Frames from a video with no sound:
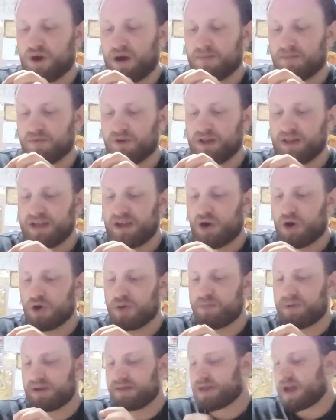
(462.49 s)
I'm really
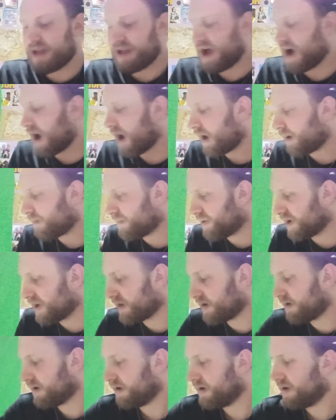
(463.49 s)
hoping they are, but
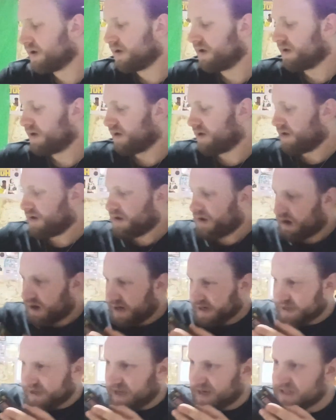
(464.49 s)
I
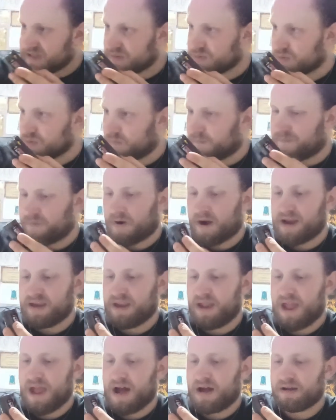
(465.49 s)
guess we'll find
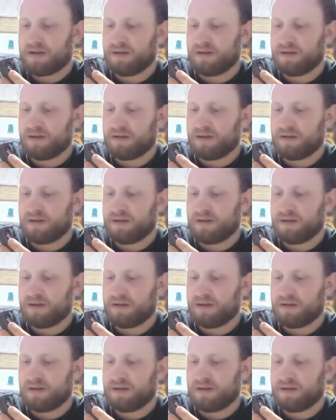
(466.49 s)
out.